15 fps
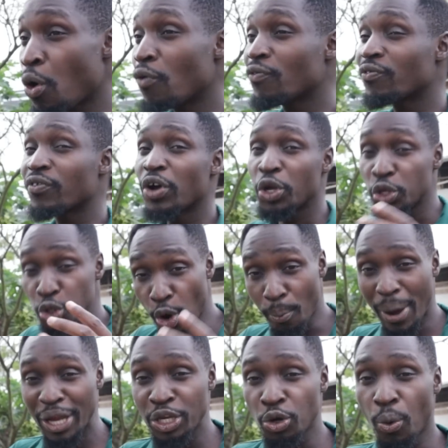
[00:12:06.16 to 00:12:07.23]
of your
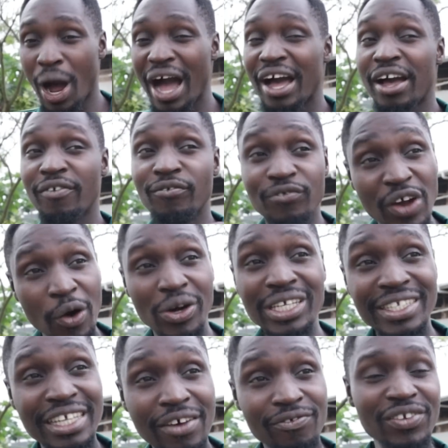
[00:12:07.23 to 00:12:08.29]
manure very
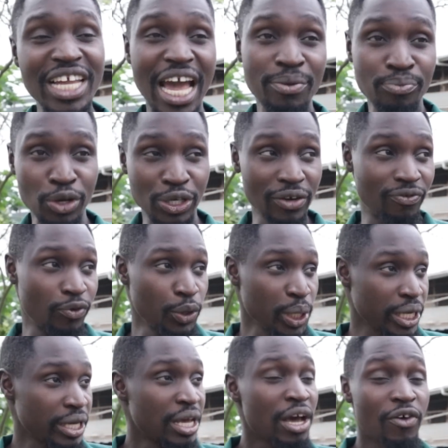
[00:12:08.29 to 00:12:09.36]
safely and
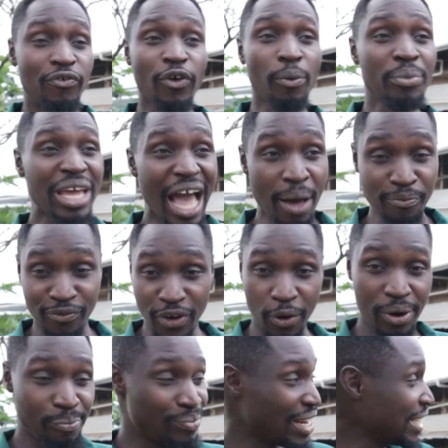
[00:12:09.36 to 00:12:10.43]
beautifully. For me, I'm
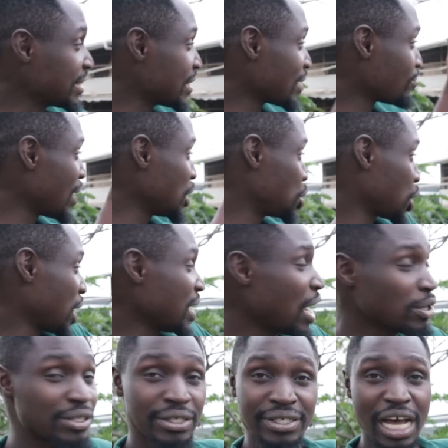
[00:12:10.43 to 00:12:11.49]
very blessed that my chicken
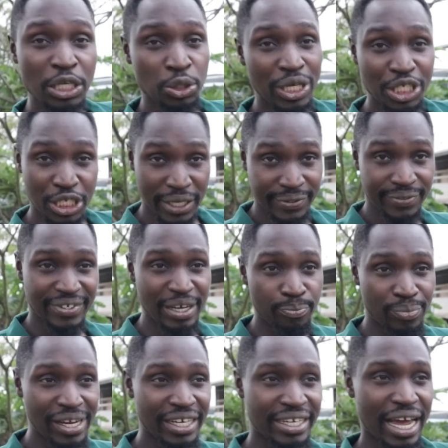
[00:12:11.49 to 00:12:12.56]
house is actually just deep
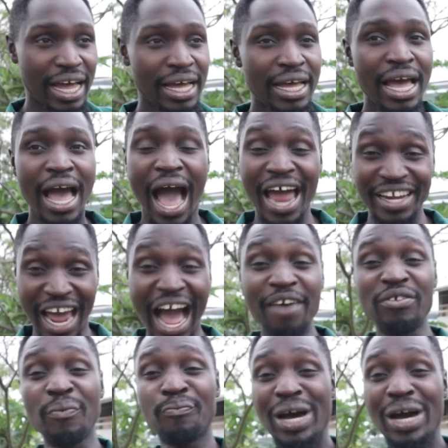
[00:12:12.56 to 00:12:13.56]
litter, and I have a